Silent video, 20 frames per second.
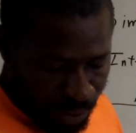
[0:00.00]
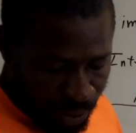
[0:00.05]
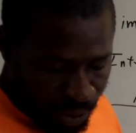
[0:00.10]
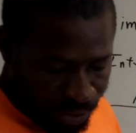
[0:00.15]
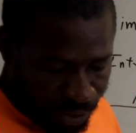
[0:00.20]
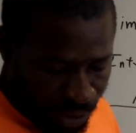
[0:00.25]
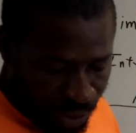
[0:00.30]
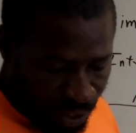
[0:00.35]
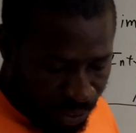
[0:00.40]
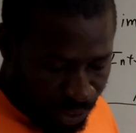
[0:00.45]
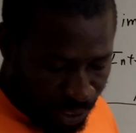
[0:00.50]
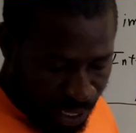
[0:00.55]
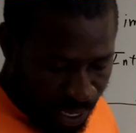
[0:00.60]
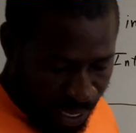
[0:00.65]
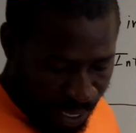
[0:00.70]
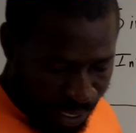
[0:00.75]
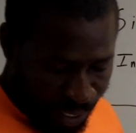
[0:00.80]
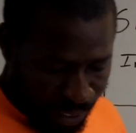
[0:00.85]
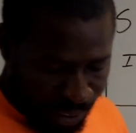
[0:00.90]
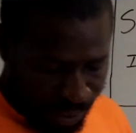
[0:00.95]
There's another
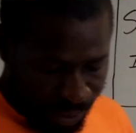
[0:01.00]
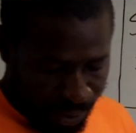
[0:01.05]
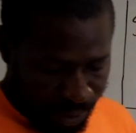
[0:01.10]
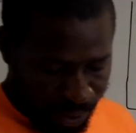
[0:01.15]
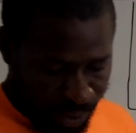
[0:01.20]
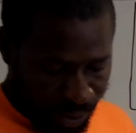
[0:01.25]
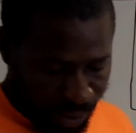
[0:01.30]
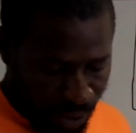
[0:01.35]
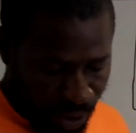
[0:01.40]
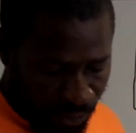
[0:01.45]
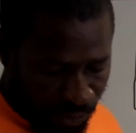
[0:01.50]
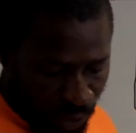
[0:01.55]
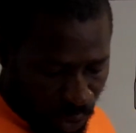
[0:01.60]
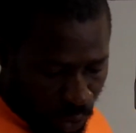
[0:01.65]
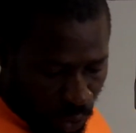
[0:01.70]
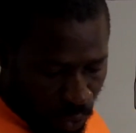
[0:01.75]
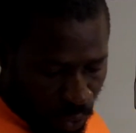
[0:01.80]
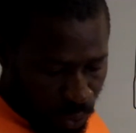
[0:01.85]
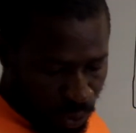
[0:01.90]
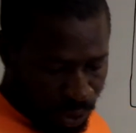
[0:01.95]
kind of
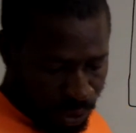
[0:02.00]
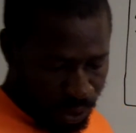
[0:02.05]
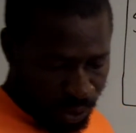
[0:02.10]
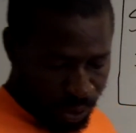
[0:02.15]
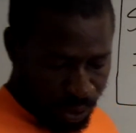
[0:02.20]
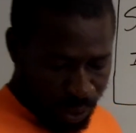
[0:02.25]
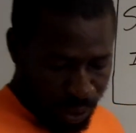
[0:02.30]
loan